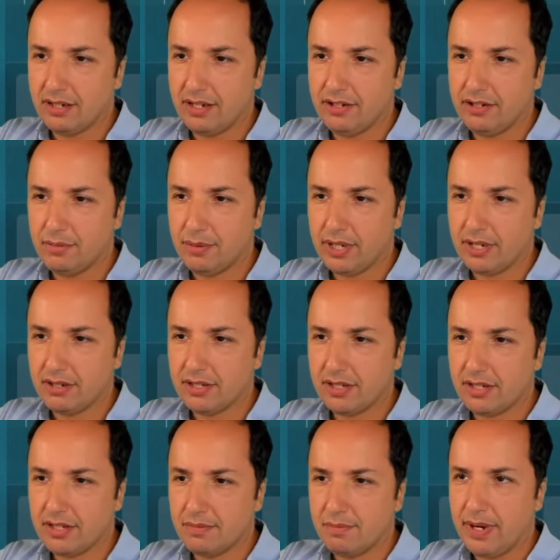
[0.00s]
here
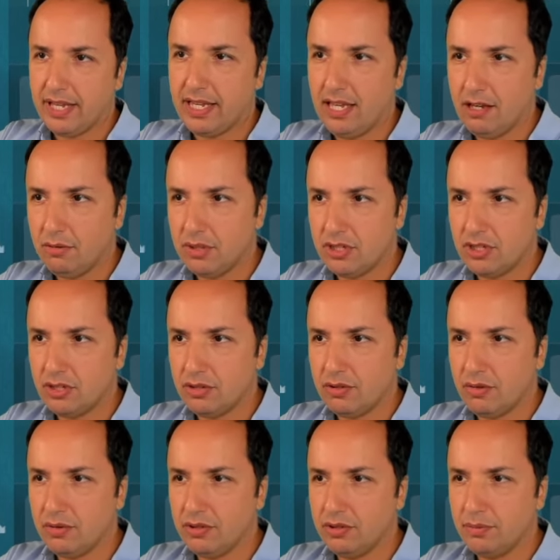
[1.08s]
because my king wants to
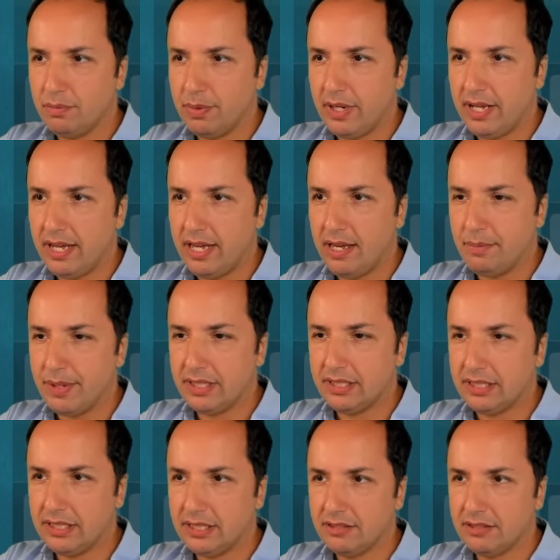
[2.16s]
go into play, but